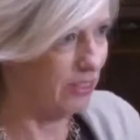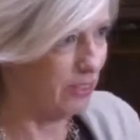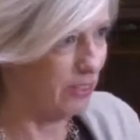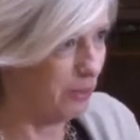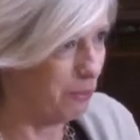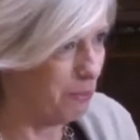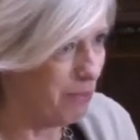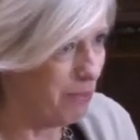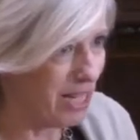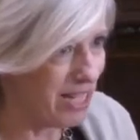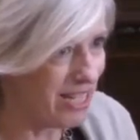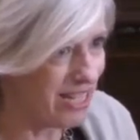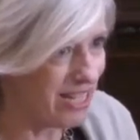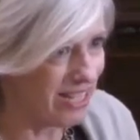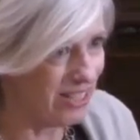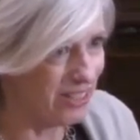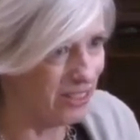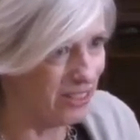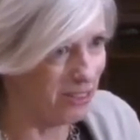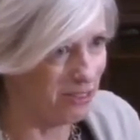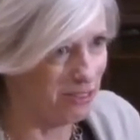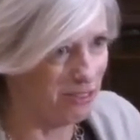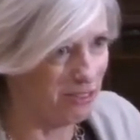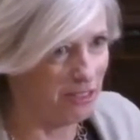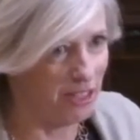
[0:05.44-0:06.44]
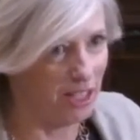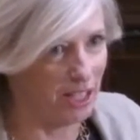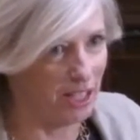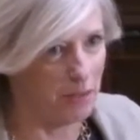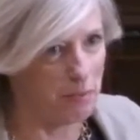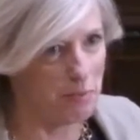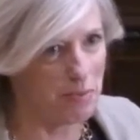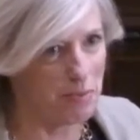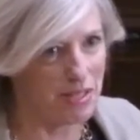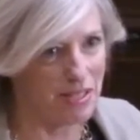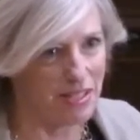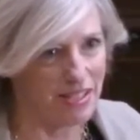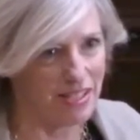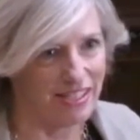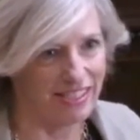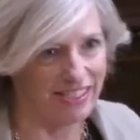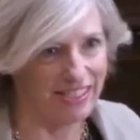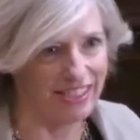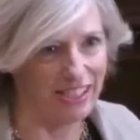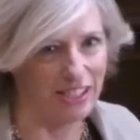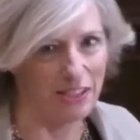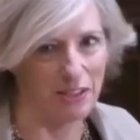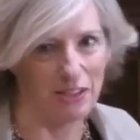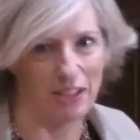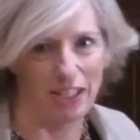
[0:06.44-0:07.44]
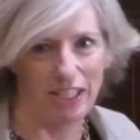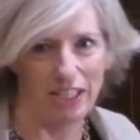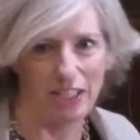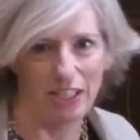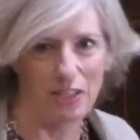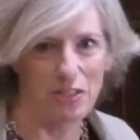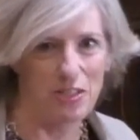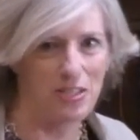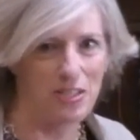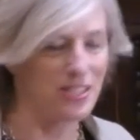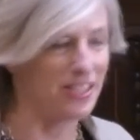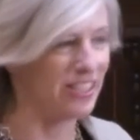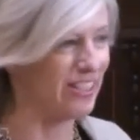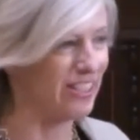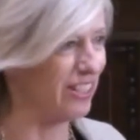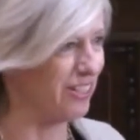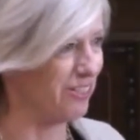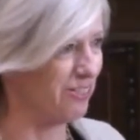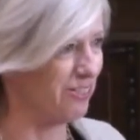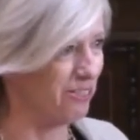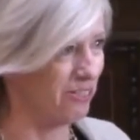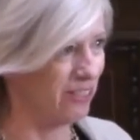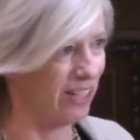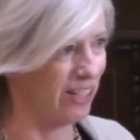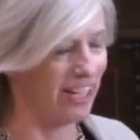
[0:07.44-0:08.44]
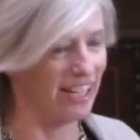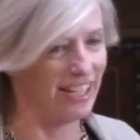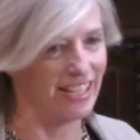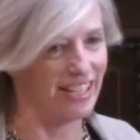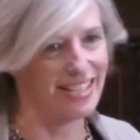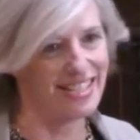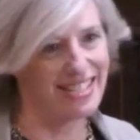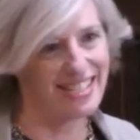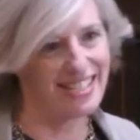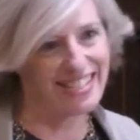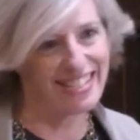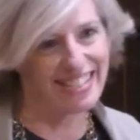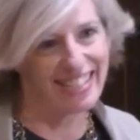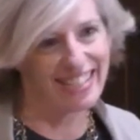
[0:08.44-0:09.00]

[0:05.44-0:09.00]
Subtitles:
Ambassador Phillips, dear colleagues, dear friends,